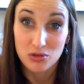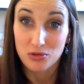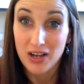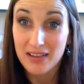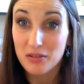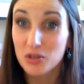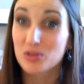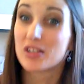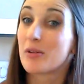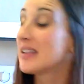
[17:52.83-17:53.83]
So 5 of
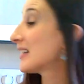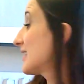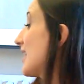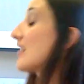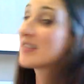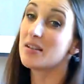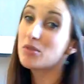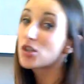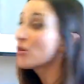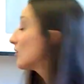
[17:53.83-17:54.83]
those green containers, let me show